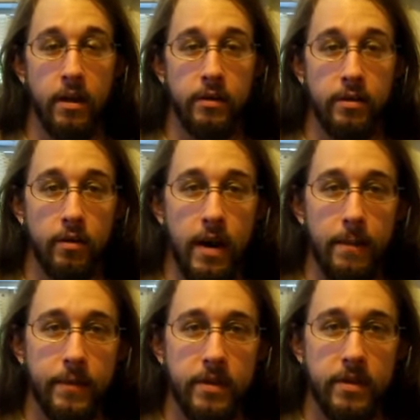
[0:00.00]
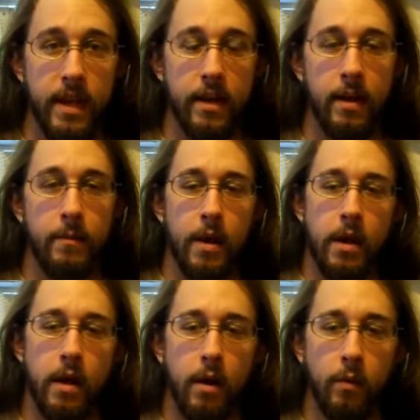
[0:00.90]
to wrap this thing up,
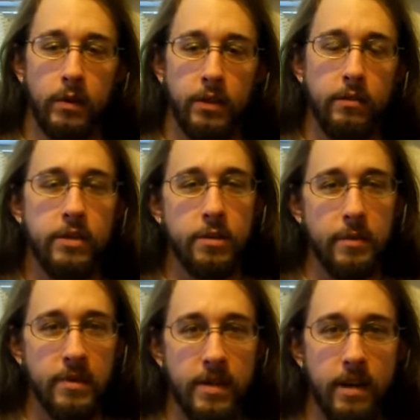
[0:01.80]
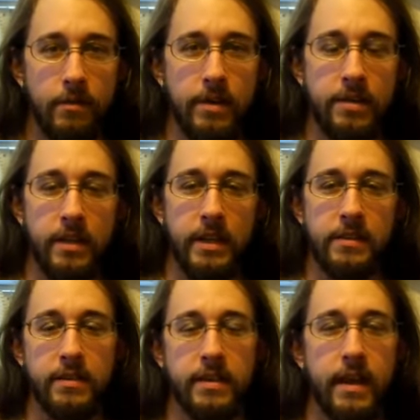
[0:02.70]
what the news has been saying recently
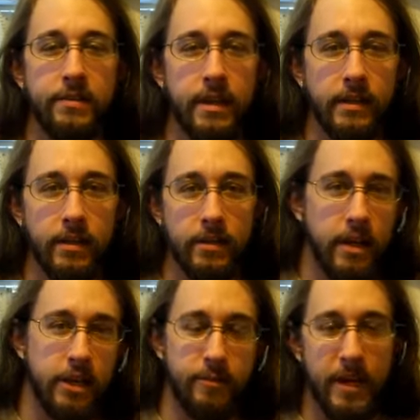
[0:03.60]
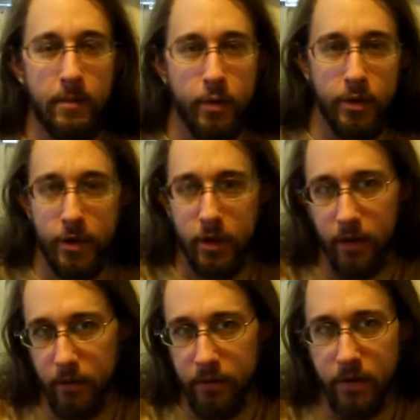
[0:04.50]
is it sounds like this thing is being pushed
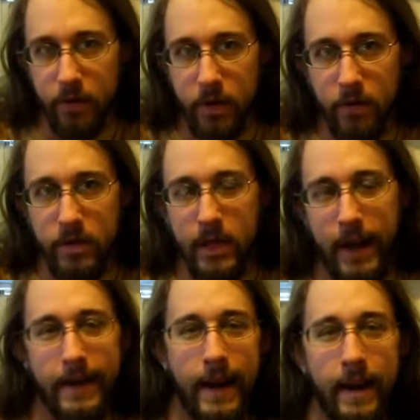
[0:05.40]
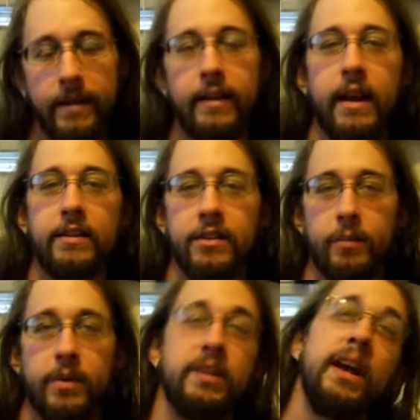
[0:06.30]
closer to the coastline and it has the
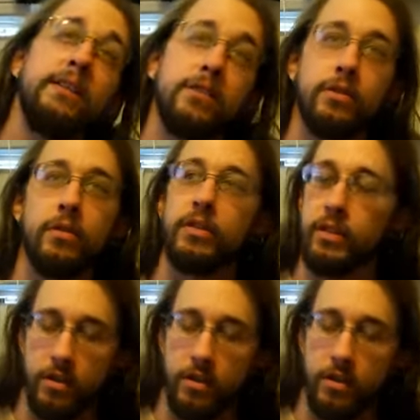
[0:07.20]
potential to